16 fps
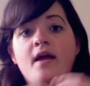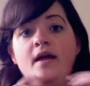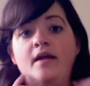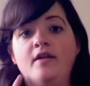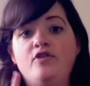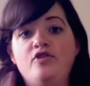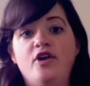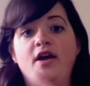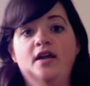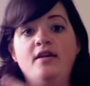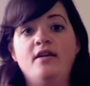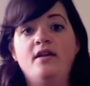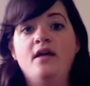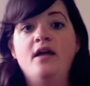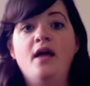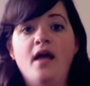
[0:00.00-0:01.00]

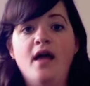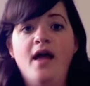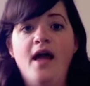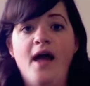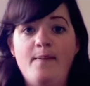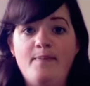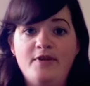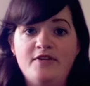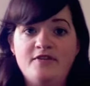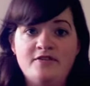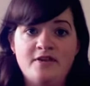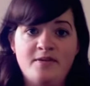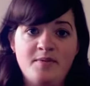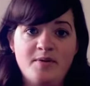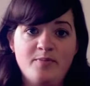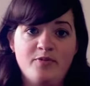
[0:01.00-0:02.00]
Again, happy
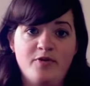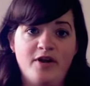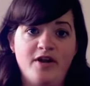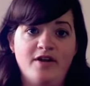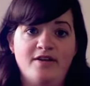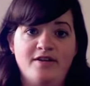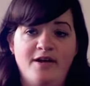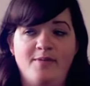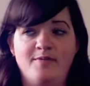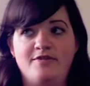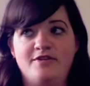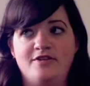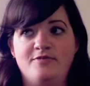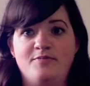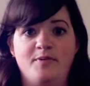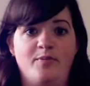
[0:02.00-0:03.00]
summer break to you. I almost
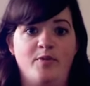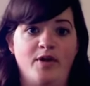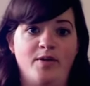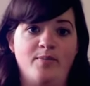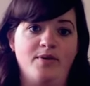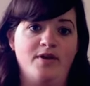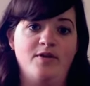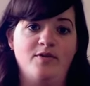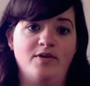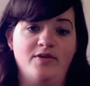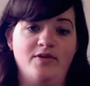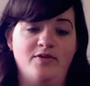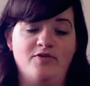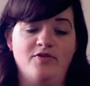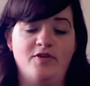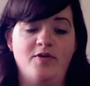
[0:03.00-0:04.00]
said spring break, but you get
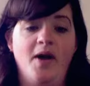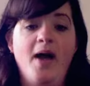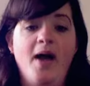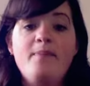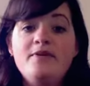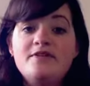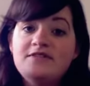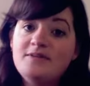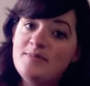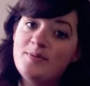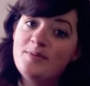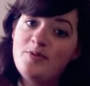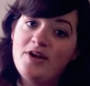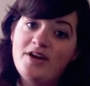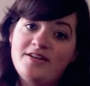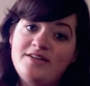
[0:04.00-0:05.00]
those two. Happy summer
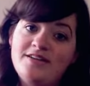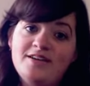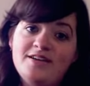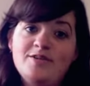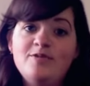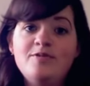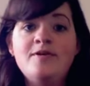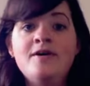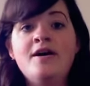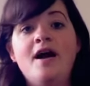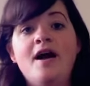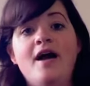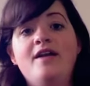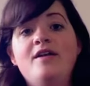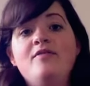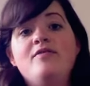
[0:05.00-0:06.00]
break to you.
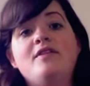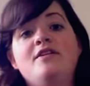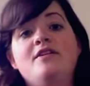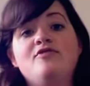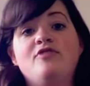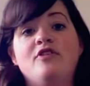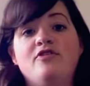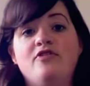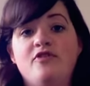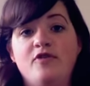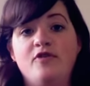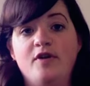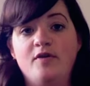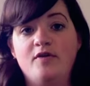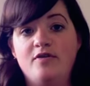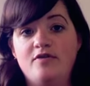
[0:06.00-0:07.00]
I know that it's stressful for
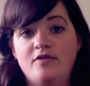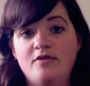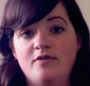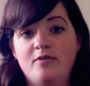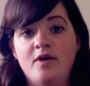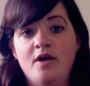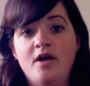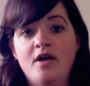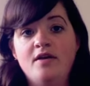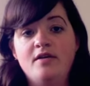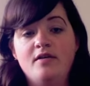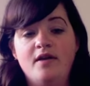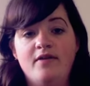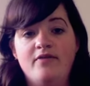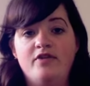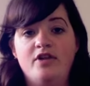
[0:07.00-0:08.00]
you because you don't
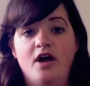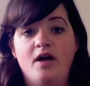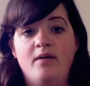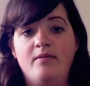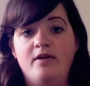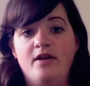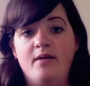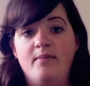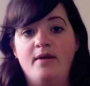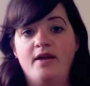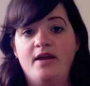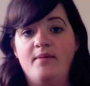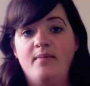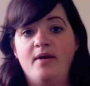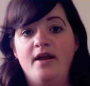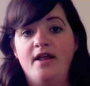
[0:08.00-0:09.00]
have a job and you're not
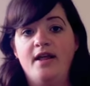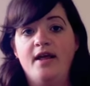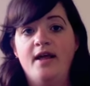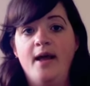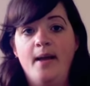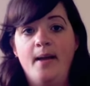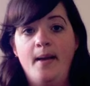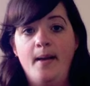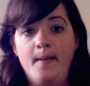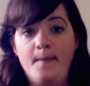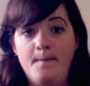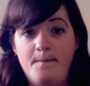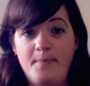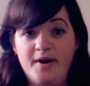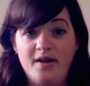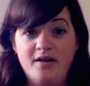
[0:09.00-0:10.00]
making money,
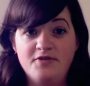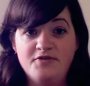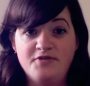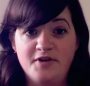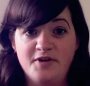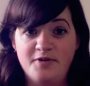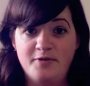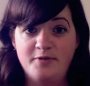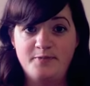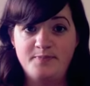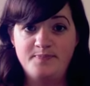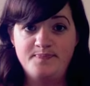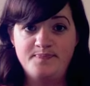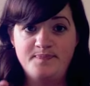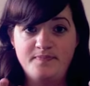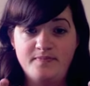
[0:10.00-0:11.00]
but also
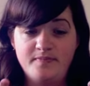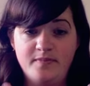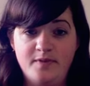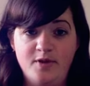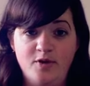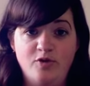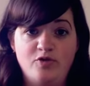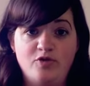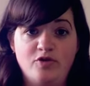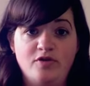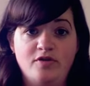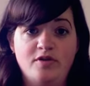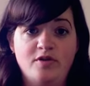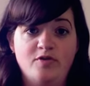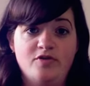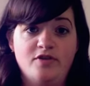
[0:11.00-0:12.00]
you
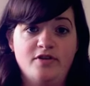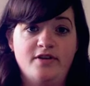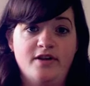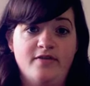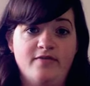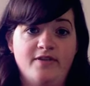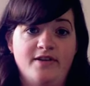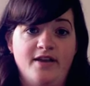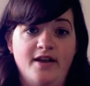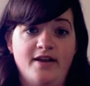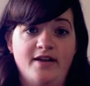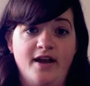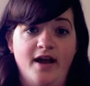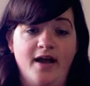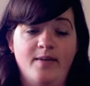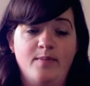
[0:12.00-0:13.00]
should you should definitely take
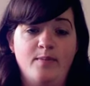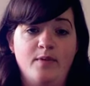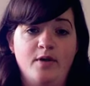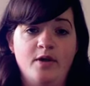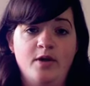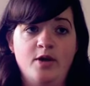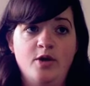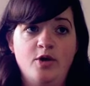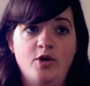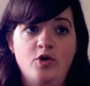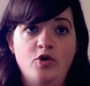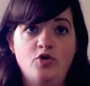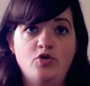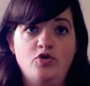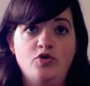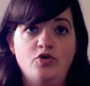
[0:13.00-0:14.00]
time
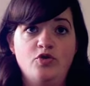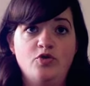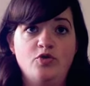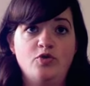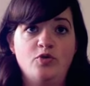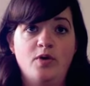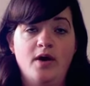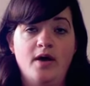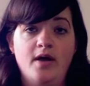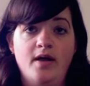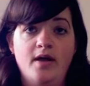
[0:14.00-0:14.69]
to